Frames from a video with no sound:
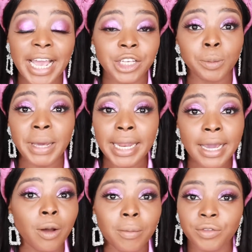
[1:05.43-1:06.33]
I use my
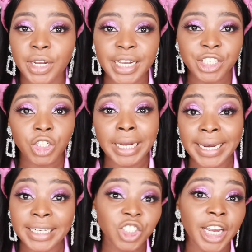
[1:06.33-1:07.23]
Lancome foundation in
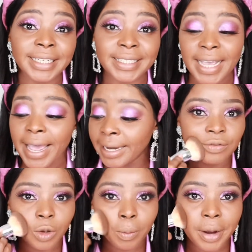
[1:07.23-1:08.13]
the shade 10
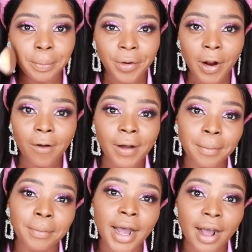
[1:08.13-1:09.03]
on my brow and
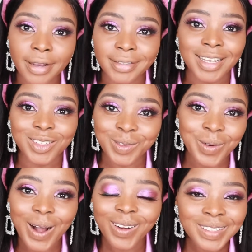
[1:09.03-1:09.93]
my eyes as
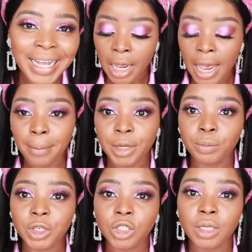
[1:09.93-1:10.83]
well. I'm going to
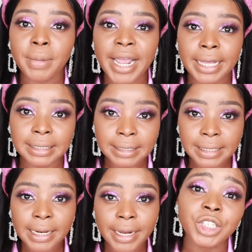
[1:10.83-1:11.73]
be using my
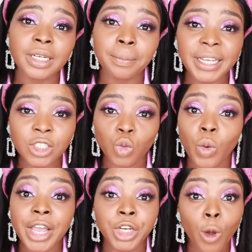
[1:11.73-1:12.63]
concealer and in the places
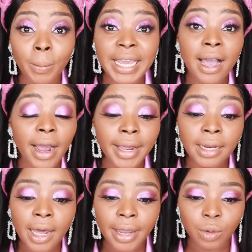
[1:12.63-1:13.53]
where I normally
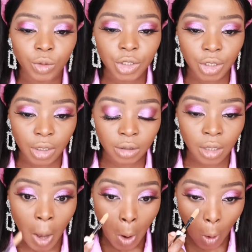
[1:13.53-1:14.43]
highlight, which is
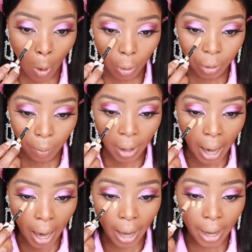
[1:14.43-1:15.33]
on my
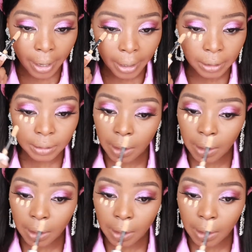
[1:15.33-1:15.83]
eyes.